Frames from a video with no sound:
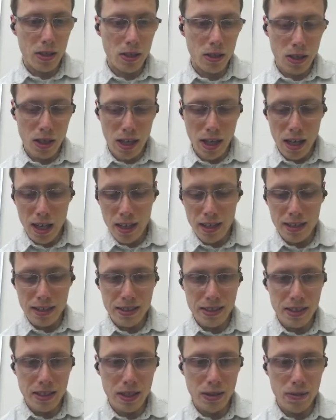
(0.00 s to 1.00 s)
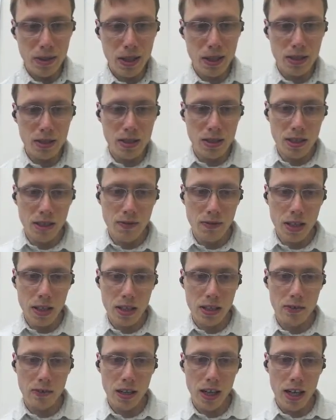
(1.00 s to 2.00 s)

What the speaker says: call it IC because it's the effect of